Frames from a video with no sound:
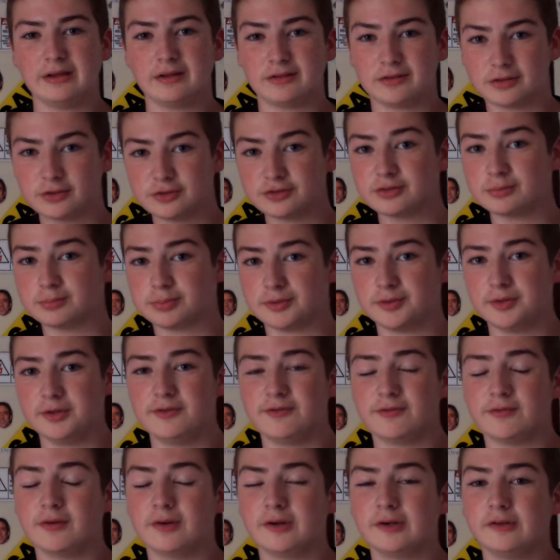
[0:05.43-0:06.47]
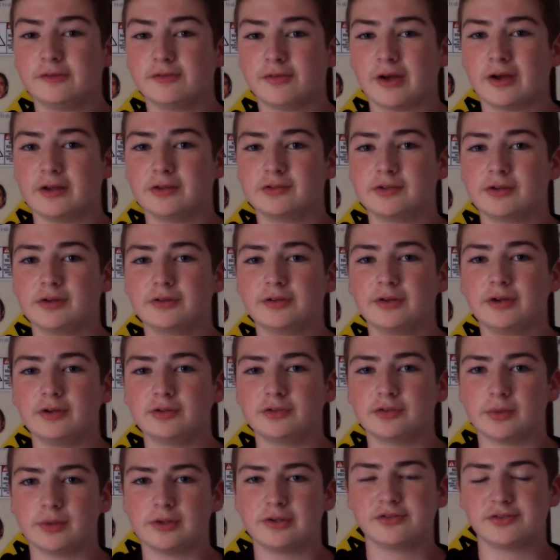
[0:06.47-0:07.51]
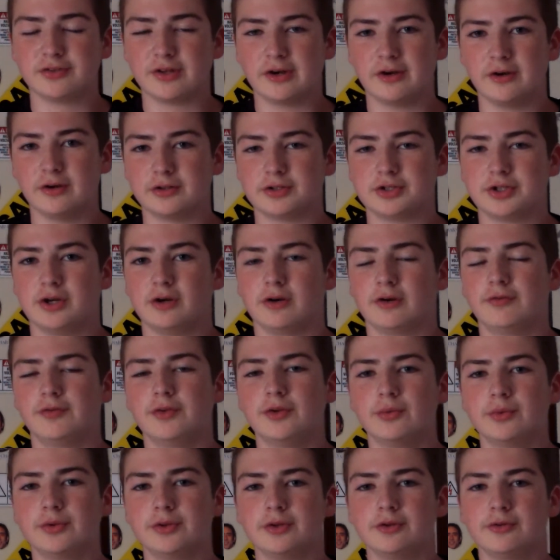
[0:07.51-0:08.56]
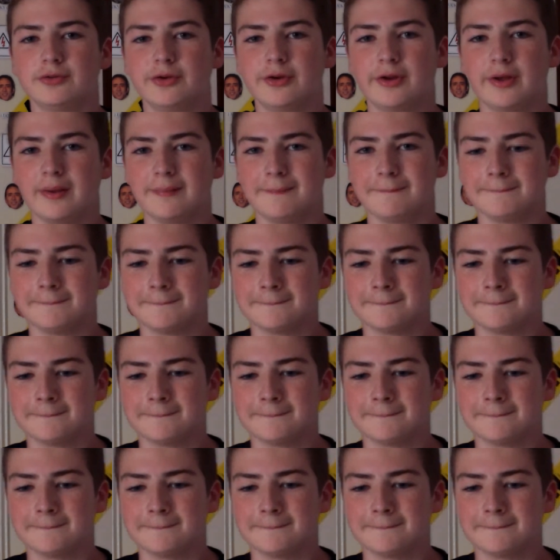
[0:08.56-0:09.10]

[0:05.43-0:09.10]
and there's some pretty funny Vines out there, so I decided to share a few with you today.